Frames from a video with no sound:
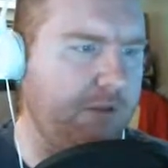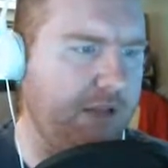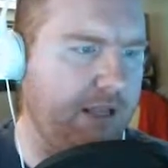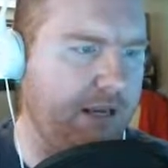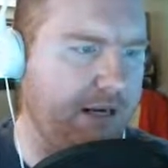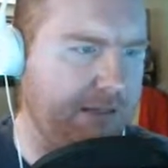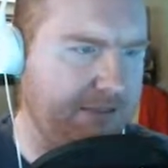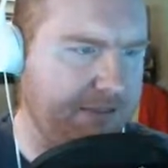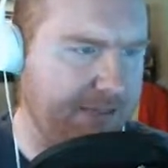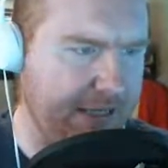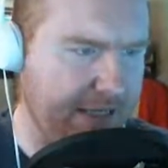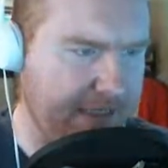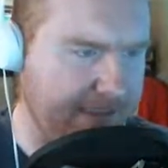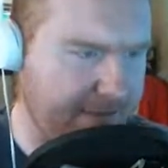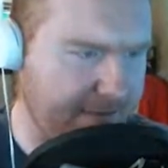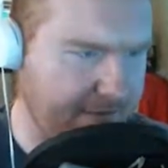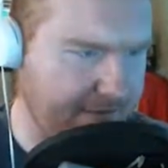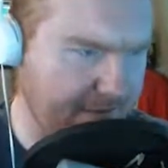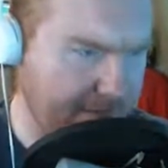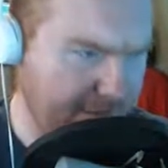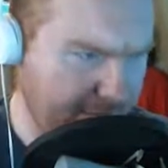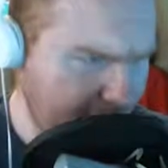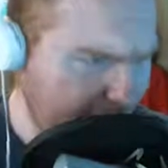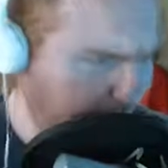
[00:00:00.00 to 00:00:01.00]
like I said, it's
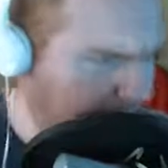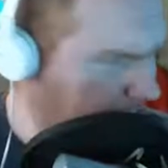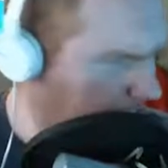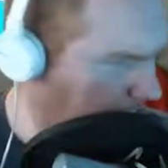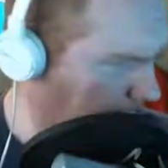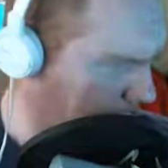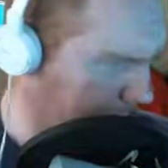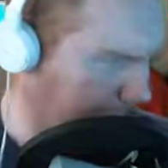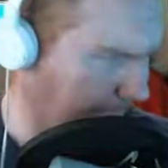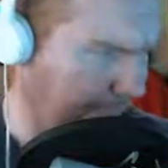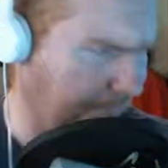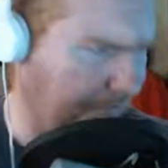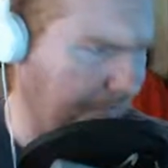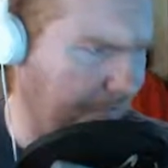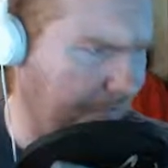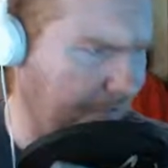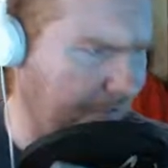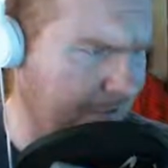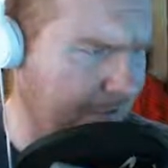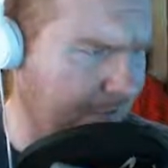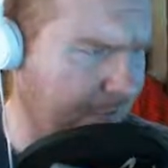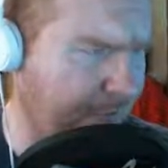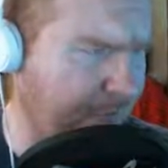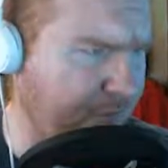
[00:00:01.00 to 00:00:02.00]

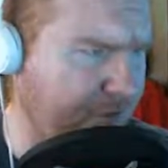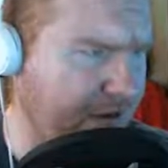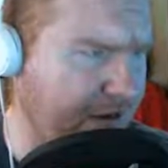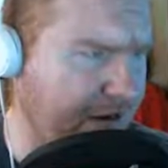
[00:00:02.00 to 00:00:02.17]
there's a free